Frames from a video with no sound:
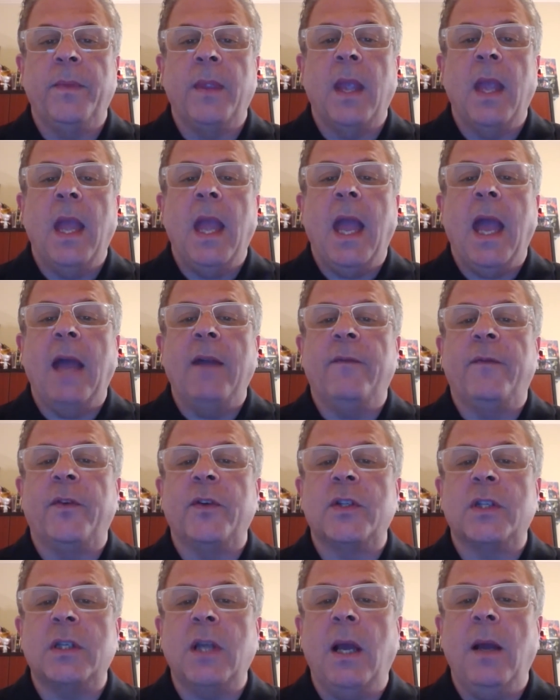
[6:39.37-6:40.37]
And for
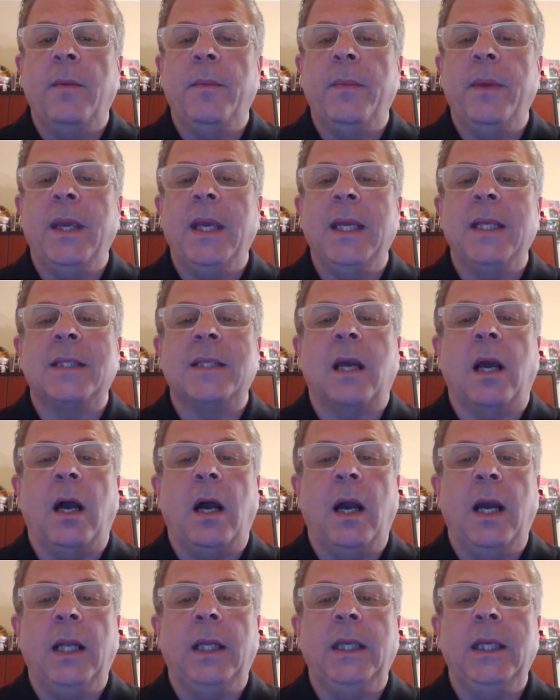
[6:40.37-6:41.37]
some, it's a
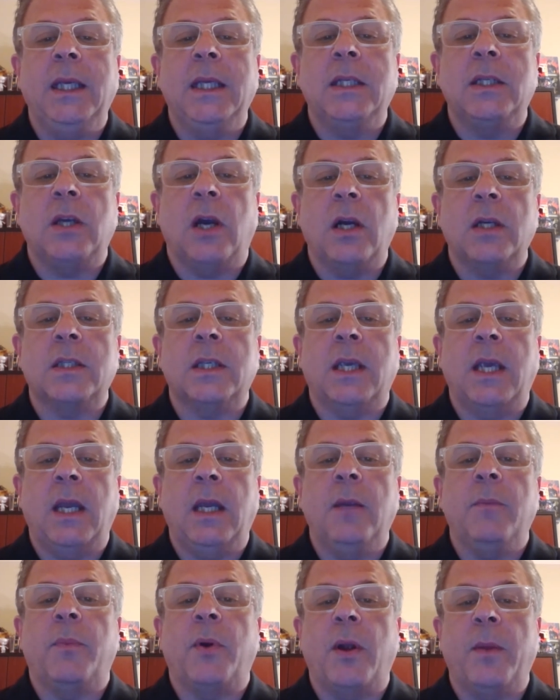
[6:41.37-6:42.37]
highly intoxicating
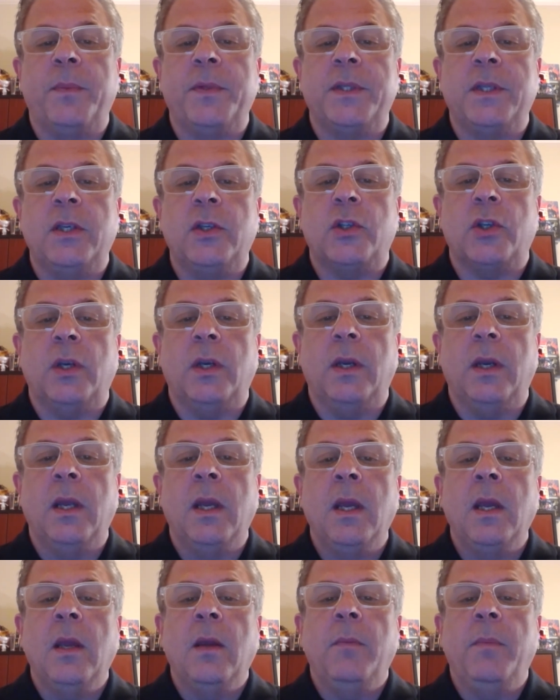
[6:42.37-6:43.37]
proposition
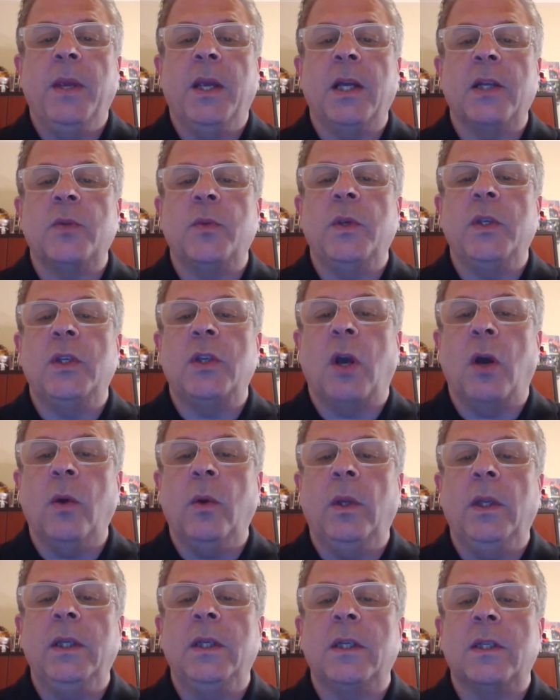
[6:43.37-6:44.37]
because we totally
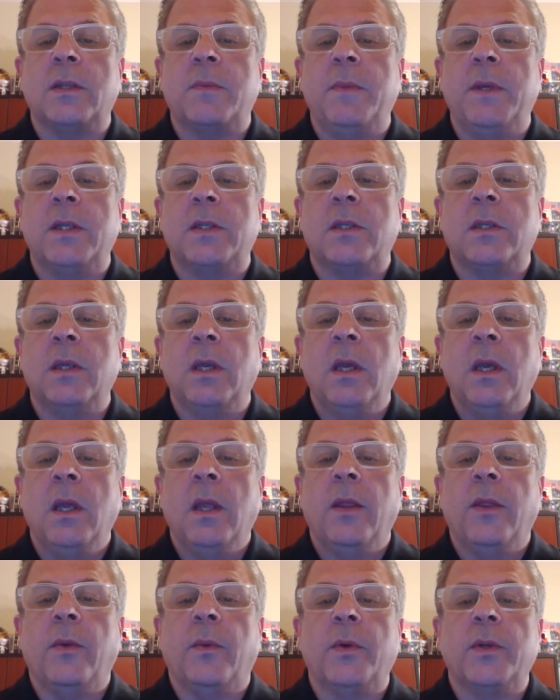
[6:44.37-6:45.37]
dismiss
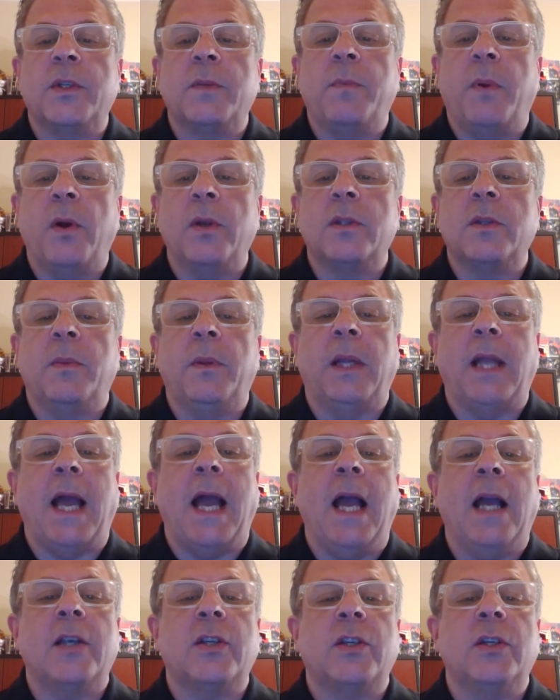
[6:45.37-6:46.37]
the responsible
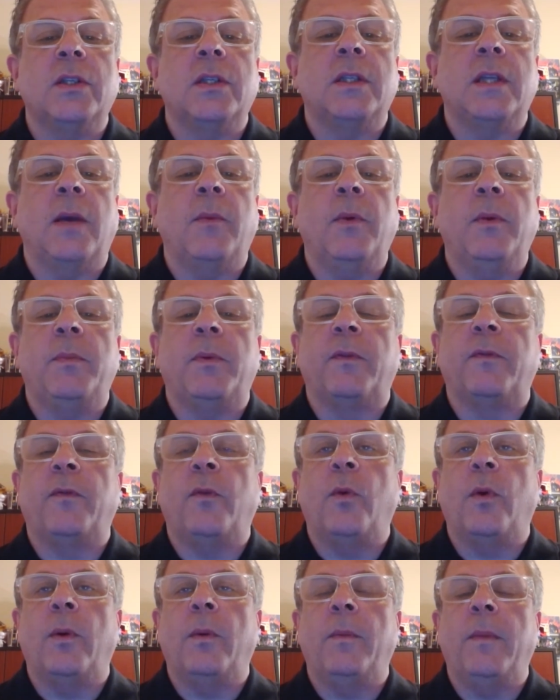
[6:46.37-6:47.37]
actions that we
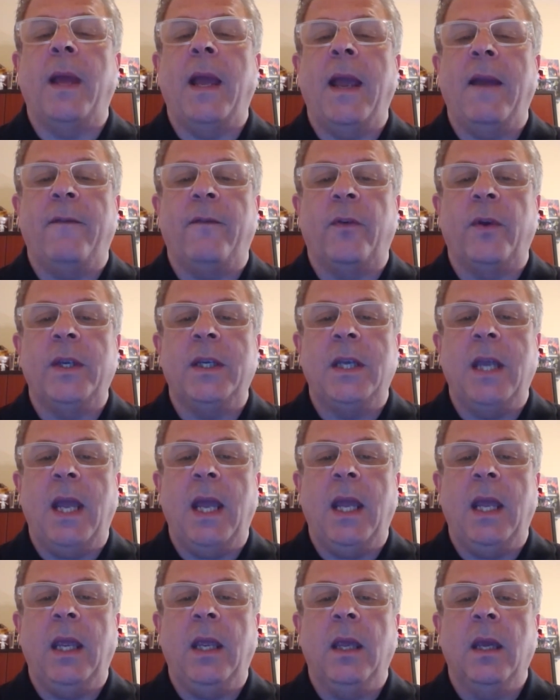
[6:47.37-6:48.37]
perform every
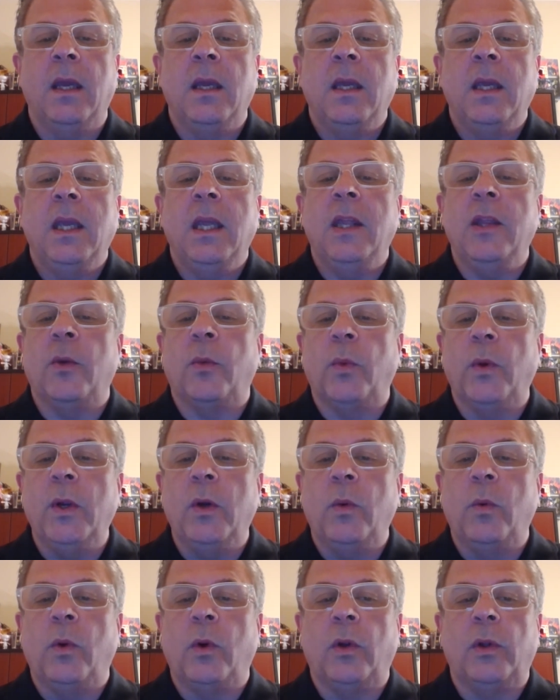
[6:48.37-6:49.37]
day in the real
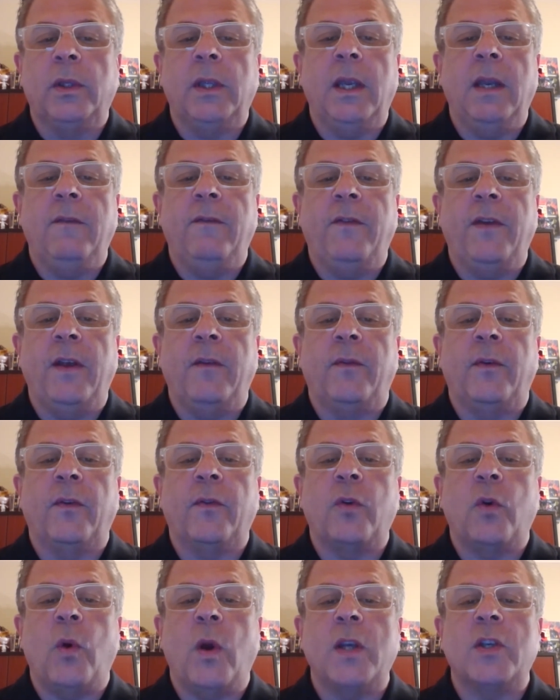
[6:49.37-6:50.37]
world in favor of
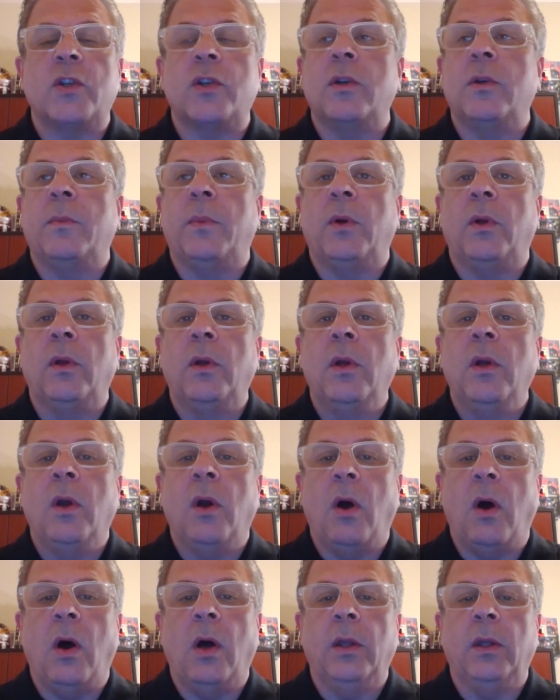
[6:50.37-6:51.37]
questionable
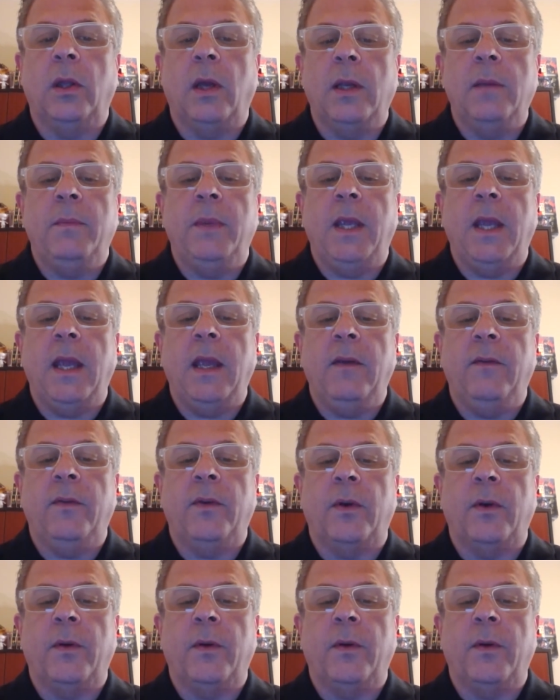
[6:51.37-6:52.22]
online behavior.